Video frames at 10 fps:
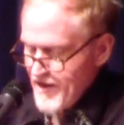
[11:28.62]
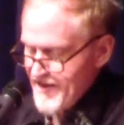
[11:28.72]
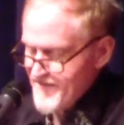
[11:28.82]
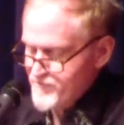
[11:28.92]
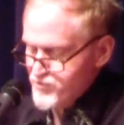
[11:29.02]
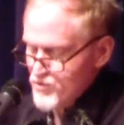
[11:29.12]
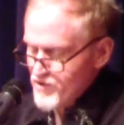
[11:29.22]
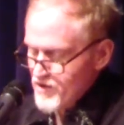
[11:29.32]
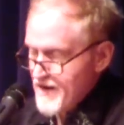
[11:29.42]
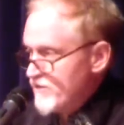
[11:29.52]
I have
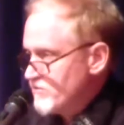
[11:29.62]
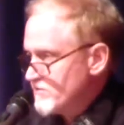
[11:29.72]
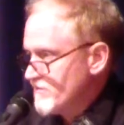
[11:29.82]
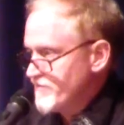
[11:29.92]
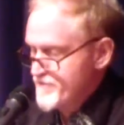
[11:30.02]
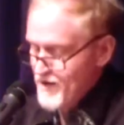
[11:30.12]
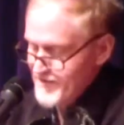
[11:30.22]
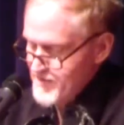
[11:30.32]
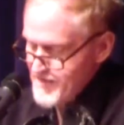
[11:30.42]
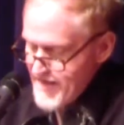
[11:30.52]
broken out of the
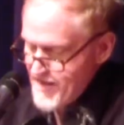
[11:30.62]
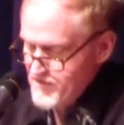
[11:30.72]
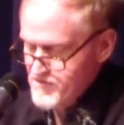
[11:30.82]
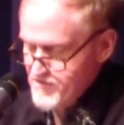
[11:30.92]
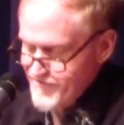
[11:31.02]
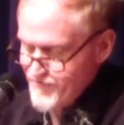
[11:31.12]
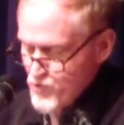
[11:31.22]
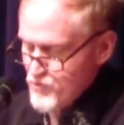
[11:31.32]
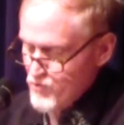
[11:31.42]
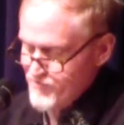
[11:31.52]
body cast of
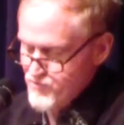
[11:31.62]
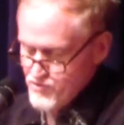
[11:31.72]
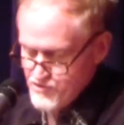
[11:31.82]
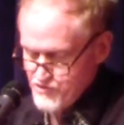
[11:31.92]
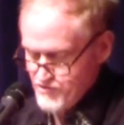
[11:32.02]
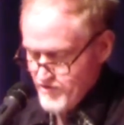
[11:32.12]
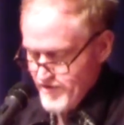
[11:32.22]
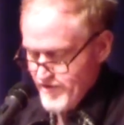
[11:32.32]
formal verse,